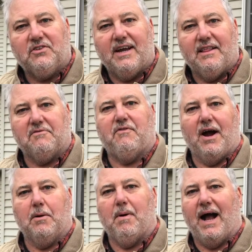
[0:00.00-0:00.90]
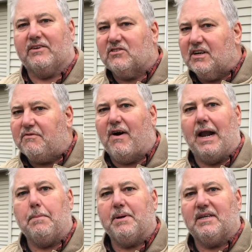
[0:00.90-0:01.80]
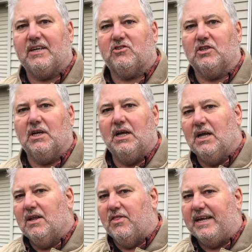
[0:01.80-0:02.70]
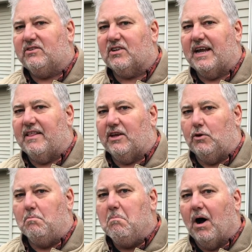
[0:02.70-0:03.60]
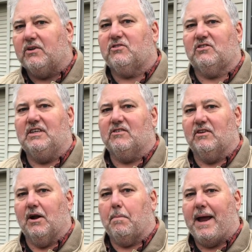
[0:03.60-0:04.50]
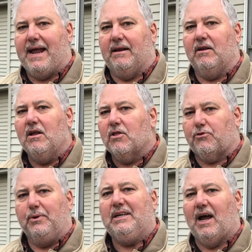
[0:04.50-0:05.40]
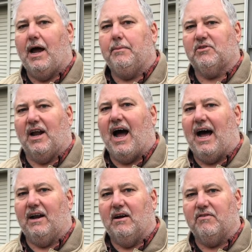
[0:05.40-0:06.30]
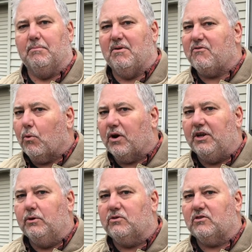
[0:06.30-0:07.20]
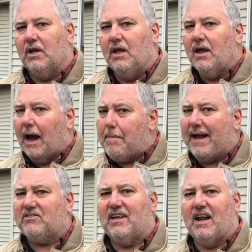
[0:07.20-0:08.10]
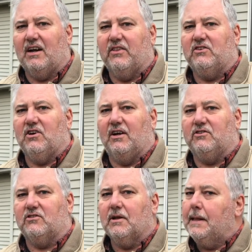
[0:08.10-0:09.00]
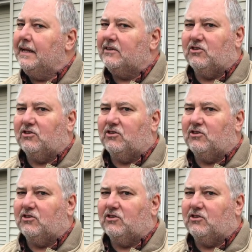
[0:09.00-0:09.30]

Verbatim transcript: will say that Firebox did file a petition. They say that you must season their pan three times in a hot oven before use. I passed that on to the judges.